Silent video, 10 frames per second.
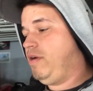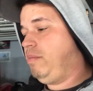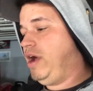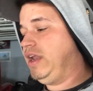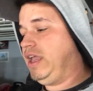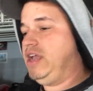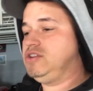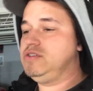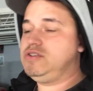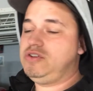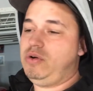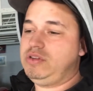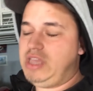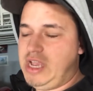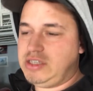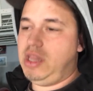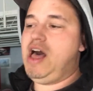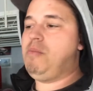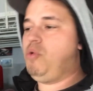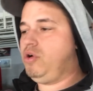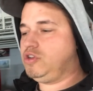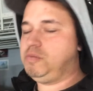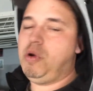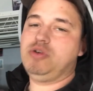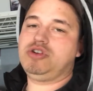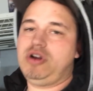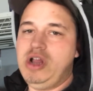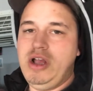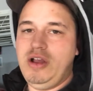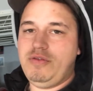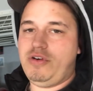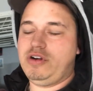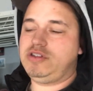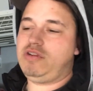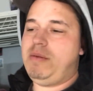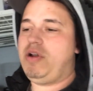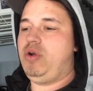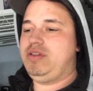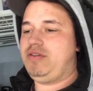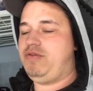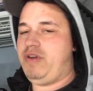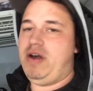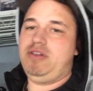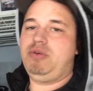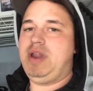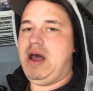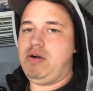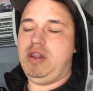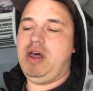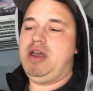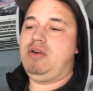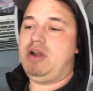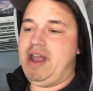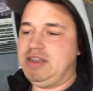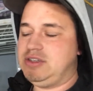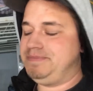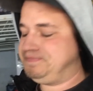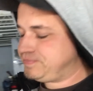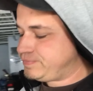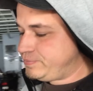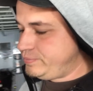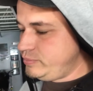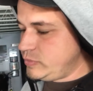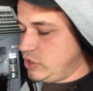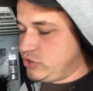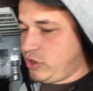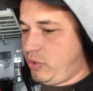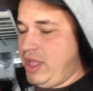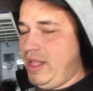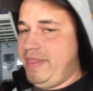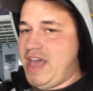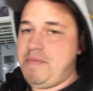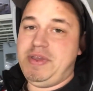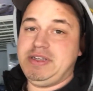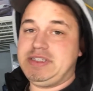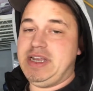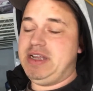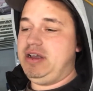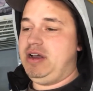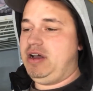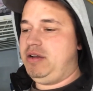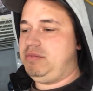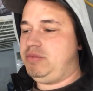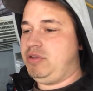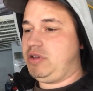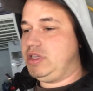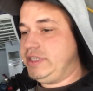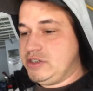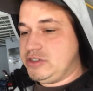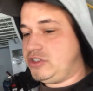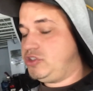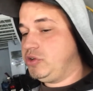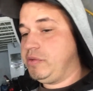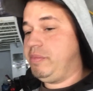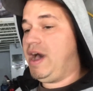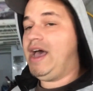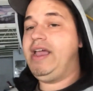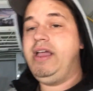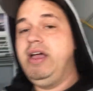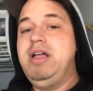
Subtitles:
bonding agents, so it takes a lot more exposure for a ceramic coating to fail to an alkaline or an acid. So that being said, the cleaners that you can buy,